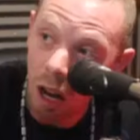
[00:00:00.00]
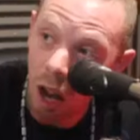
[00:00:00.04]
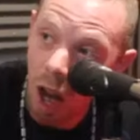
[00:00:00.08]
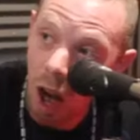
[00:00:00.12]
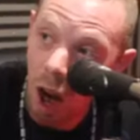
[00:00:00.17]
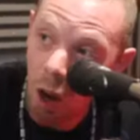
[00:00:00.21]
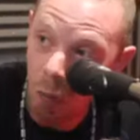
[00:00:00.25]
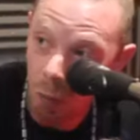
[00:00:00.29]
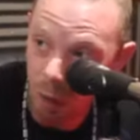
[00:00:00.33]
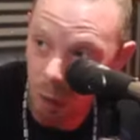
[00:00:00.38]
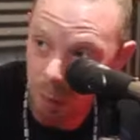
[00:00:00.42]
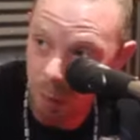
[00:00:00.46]

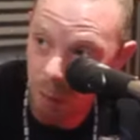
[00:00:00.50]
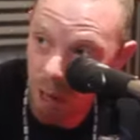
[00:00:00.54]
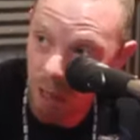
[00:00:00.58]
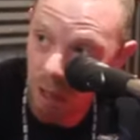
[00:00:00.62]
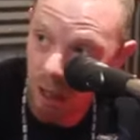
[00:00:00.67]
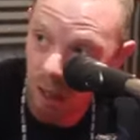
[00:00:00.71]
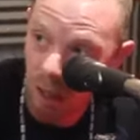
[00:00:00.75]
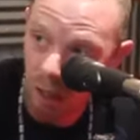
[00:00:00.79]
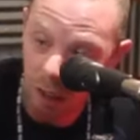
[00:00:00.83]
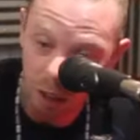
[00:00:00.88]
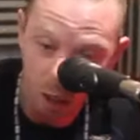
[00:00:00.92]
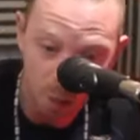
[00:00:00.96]
laugh with the
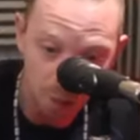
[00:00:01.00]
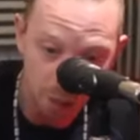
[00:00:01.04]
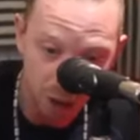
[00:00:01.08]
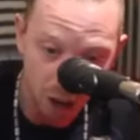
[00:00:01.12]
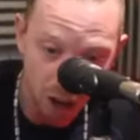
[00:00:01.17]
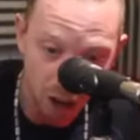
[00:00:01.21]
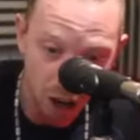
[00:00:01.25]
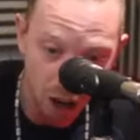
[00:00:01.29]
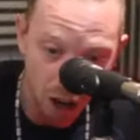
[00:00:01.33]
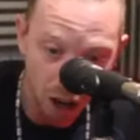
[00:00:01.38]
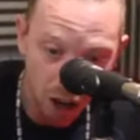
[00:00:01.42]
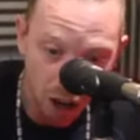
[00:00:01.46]
brother, you know,
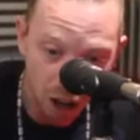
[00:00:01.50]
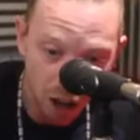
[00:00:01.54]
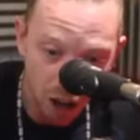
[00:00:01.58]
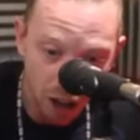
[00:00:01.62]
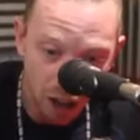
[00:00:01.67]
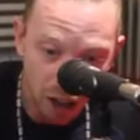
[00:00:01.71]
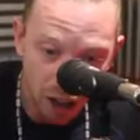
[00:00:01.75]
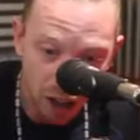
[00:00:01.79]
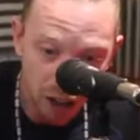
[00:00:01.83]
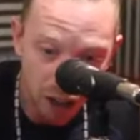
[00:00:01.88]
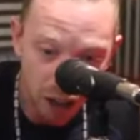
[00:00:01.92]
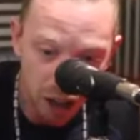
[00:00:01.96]
because
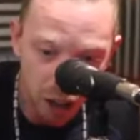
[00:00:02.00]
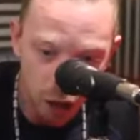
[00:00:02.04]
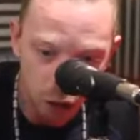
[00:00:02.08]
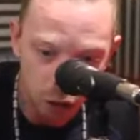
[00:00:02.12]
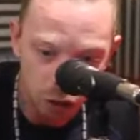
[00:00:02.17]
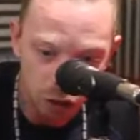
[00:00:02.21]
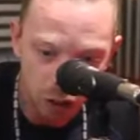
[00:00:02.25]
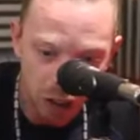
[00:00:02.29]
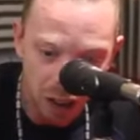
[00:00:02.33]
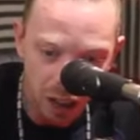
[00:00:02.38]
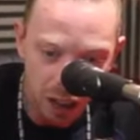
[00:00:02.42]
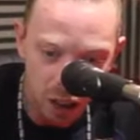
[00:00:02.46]
he
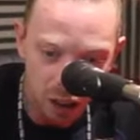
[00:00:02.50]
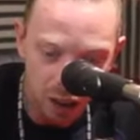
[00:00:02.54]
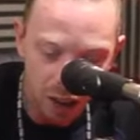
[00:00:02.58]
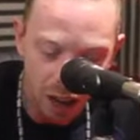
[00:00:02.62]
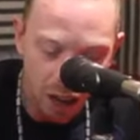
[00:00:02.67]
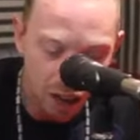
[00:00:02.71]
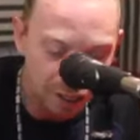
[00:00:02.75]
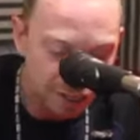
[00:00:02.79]
used to eat